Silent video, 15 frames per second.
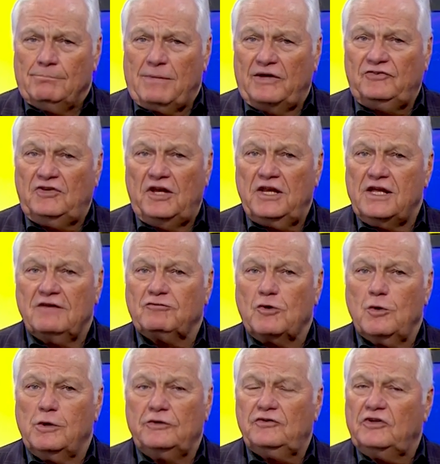My city of
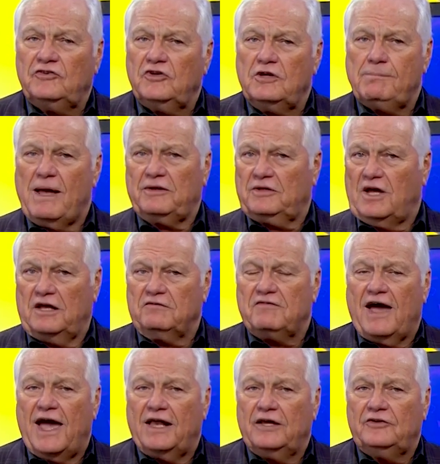ruins isn't about gun
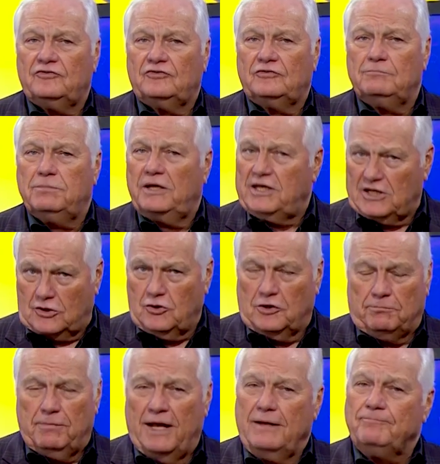violence, but it
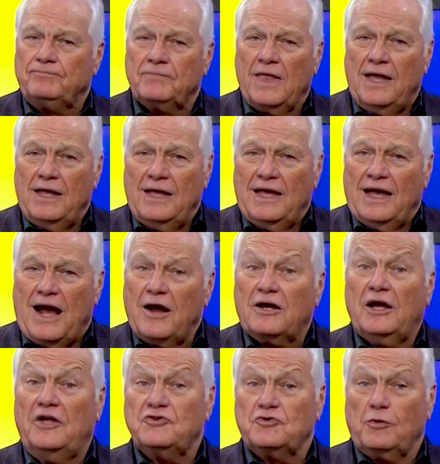could be. Our
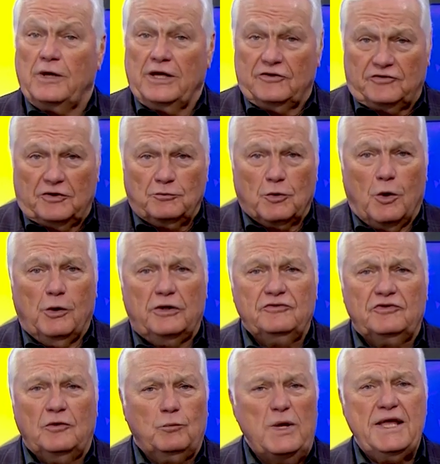country is in
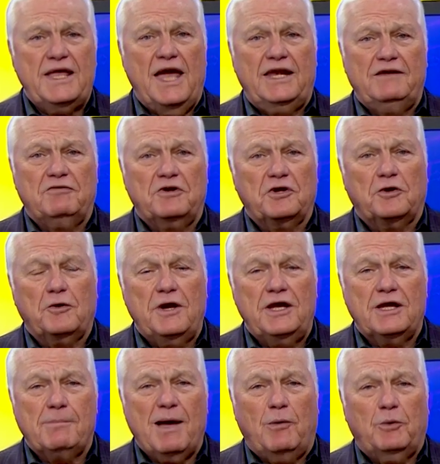ruins, and we can't even
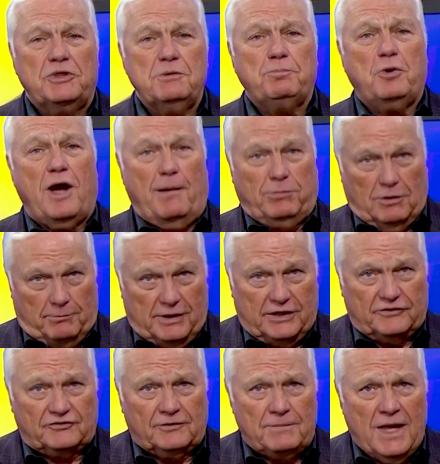agree about what the problem
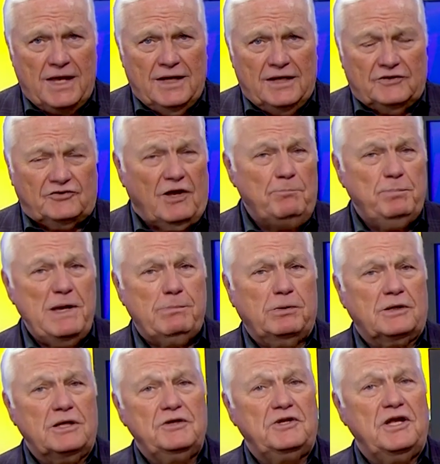is. Some
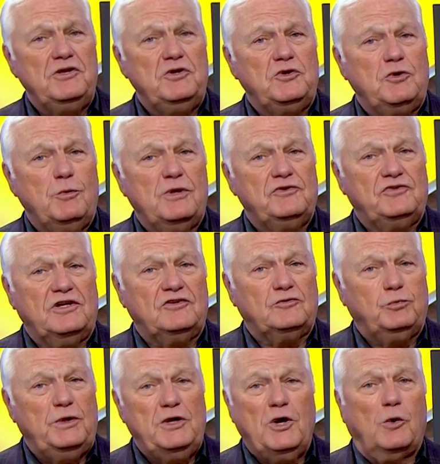people continue to
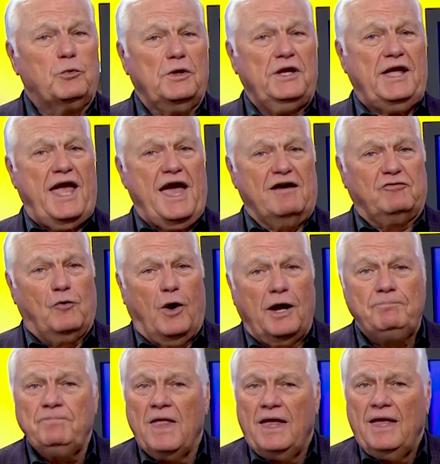insist we don't really have
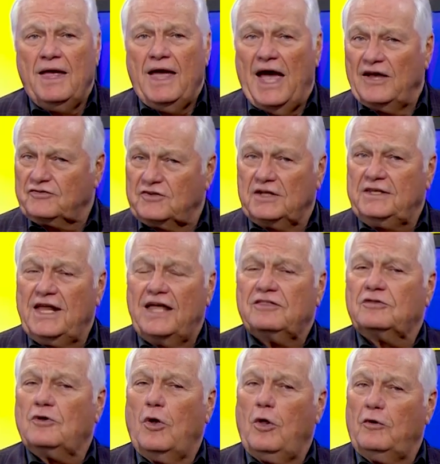one, as the
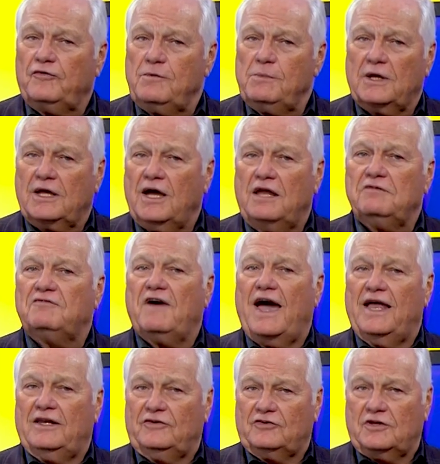death toll from the gun
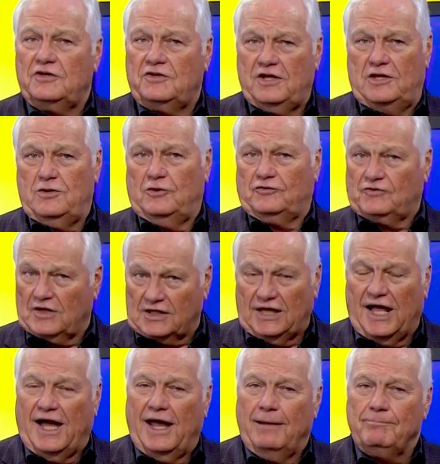violence continues to
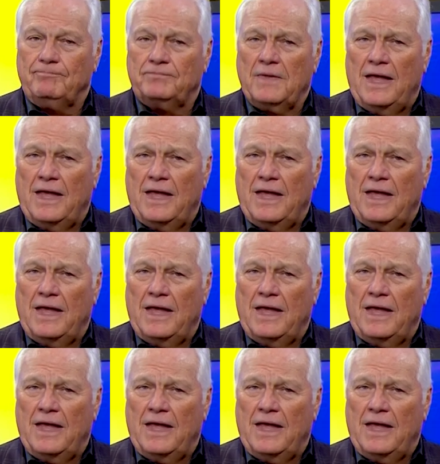climb.